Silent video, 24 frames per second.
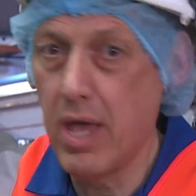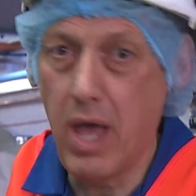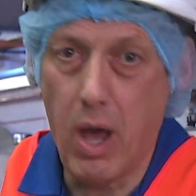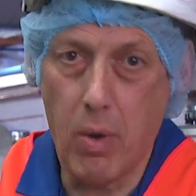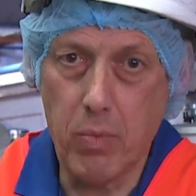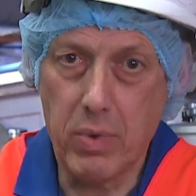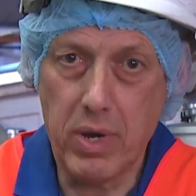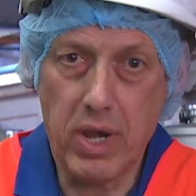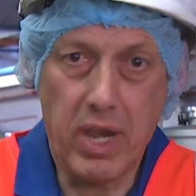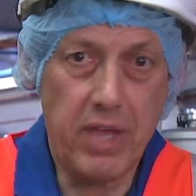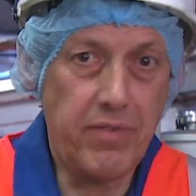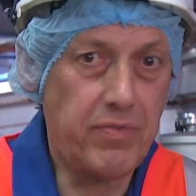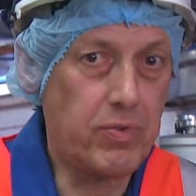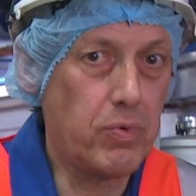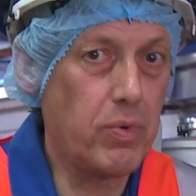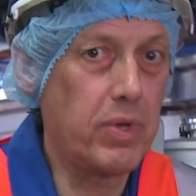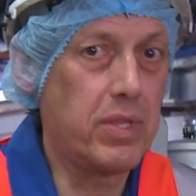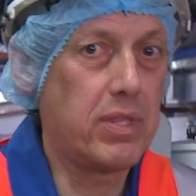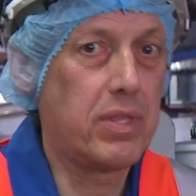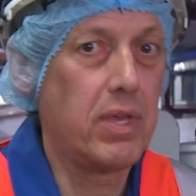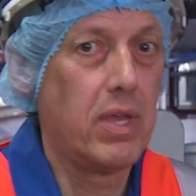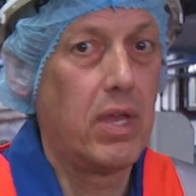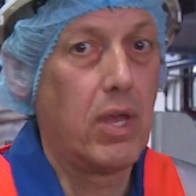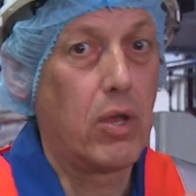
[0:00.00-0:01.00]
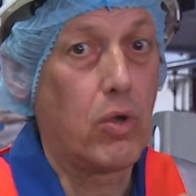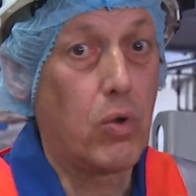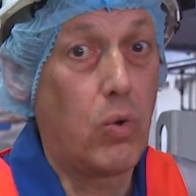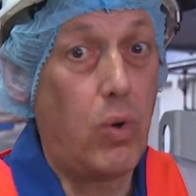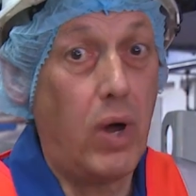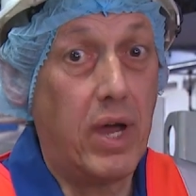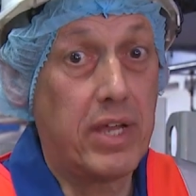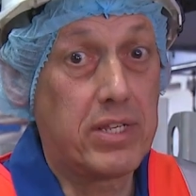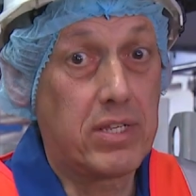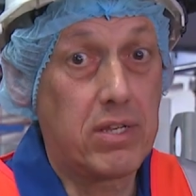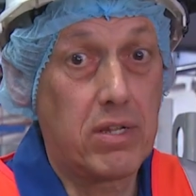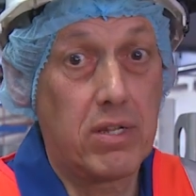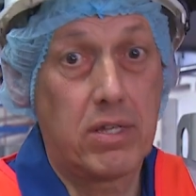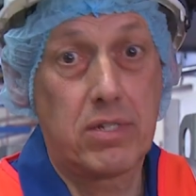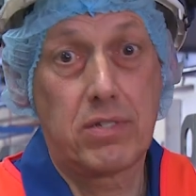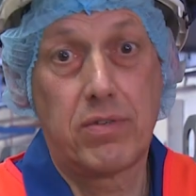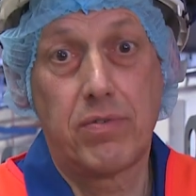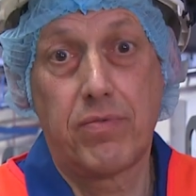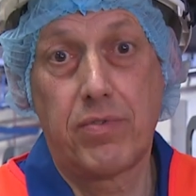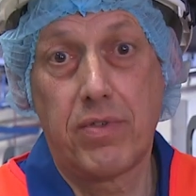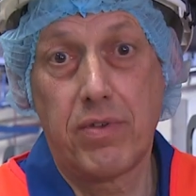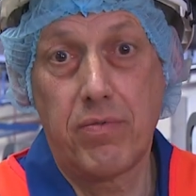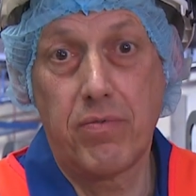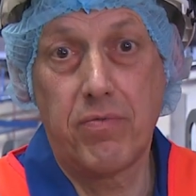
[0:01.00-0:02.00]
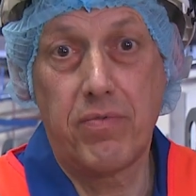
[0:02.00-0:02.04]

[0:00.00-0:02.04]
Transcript: and we're left with quite a lot of the